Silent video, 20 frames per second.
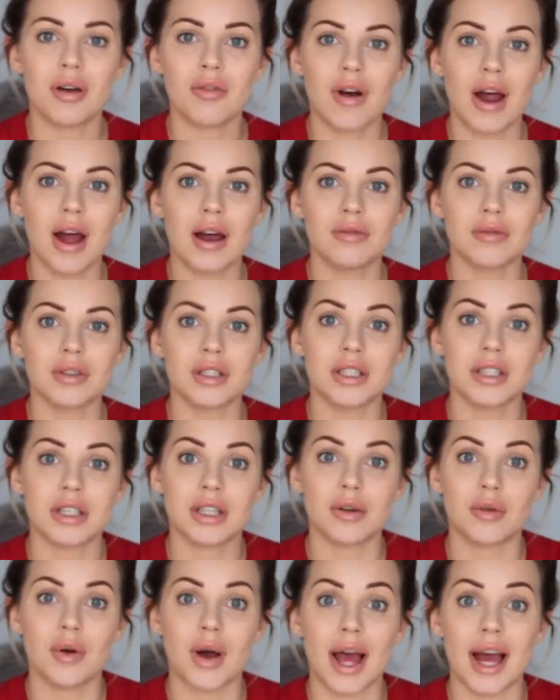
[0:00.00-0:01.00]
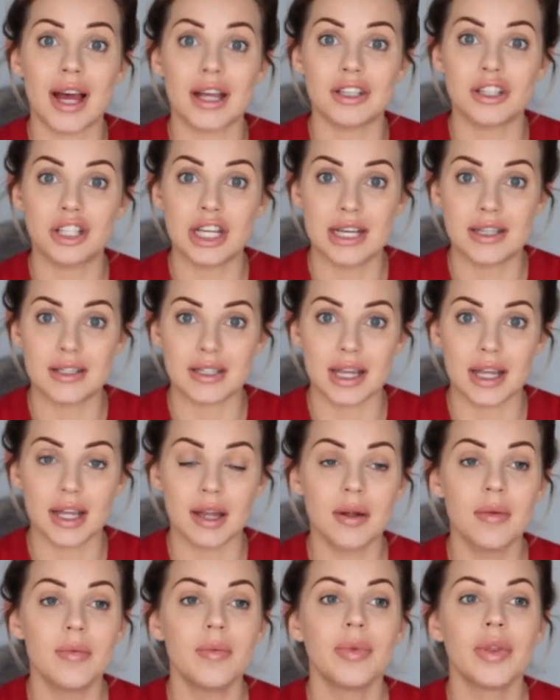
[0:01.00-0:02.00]
around until I had
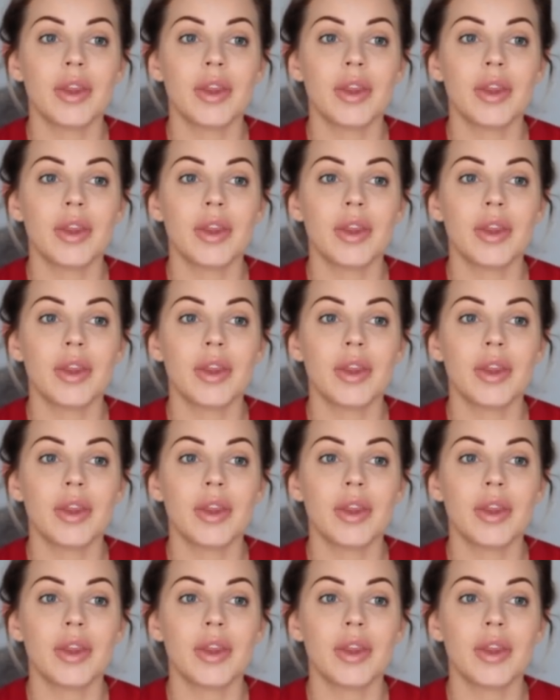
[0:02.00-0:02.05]
Jesse.